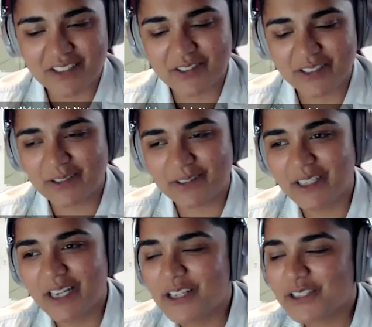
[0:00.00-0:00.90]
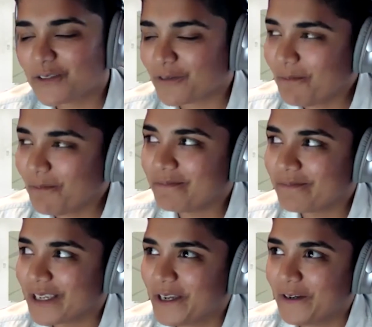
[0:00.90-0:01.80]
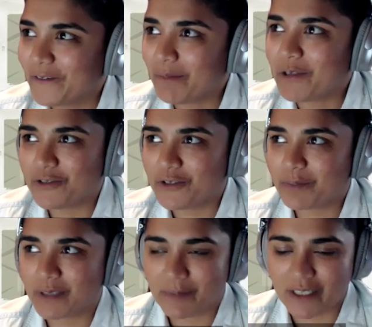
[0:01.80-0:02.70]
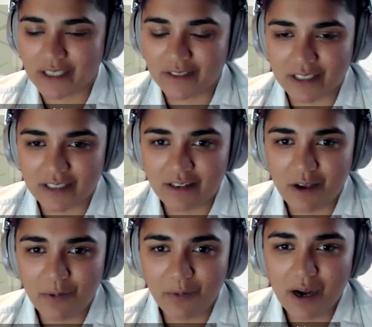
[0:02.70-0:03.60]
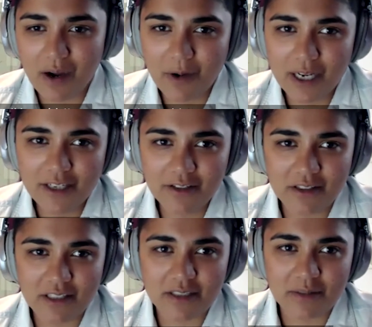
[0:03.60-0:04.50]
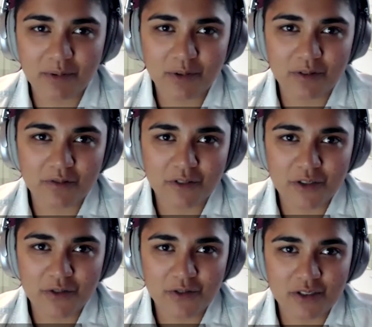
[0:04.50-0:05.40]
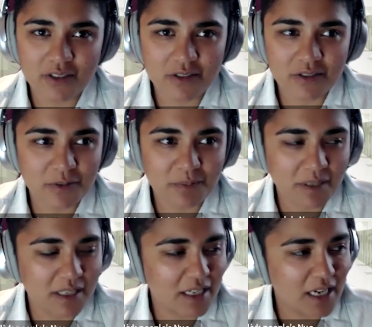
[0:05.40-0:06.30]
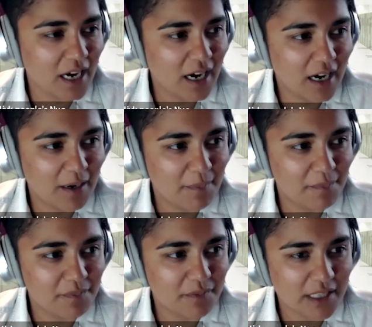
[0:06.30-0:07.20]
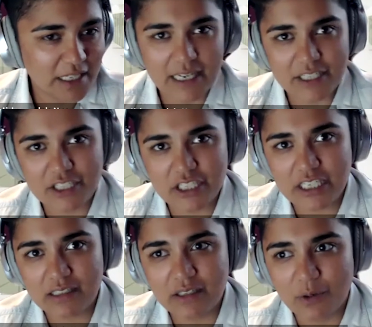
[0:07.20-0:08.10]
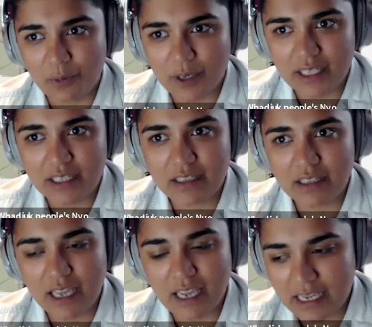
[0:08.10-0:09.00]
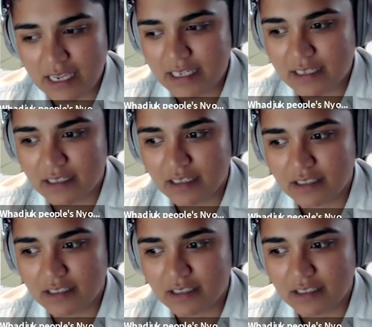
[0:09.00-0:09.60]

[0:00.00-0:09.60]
That's really cool. So from a user perspective then, why do you think that it's important for users to be engaging with a